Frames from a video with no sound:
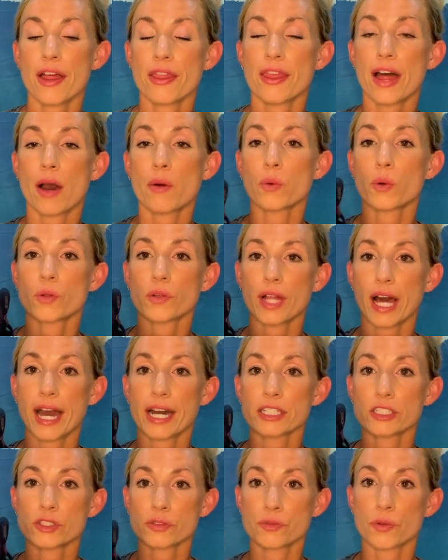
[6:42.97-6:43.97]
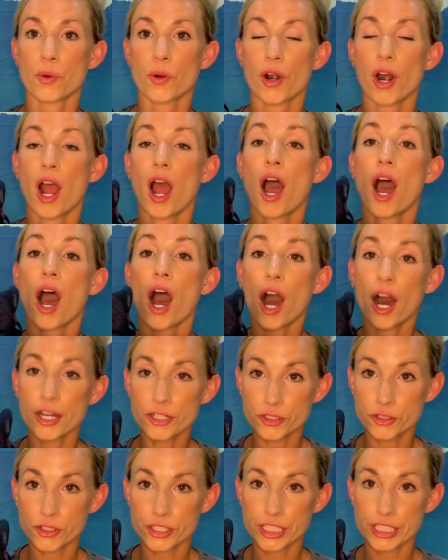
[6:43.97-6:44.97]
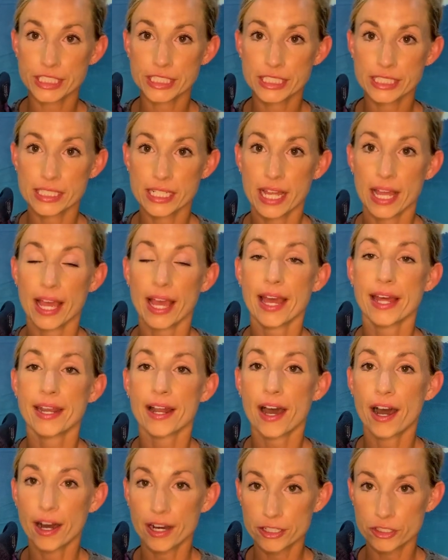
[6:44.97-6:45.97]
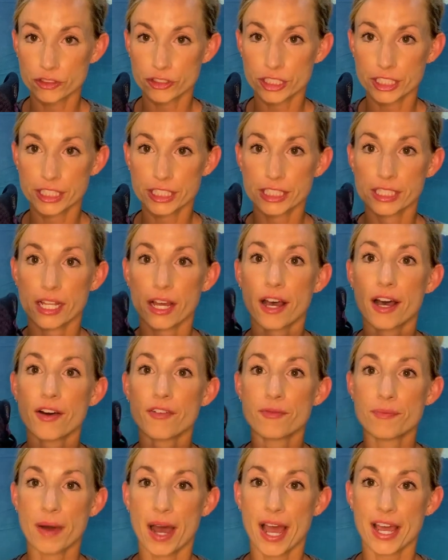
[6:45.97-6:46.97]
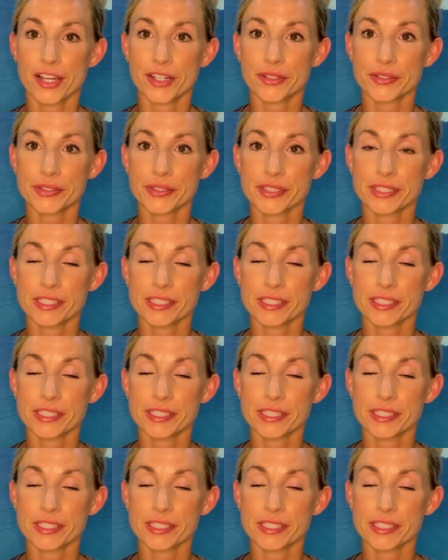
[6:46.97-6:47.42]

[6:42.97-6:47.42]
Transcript: that will last for hundreds and hundreds of miles.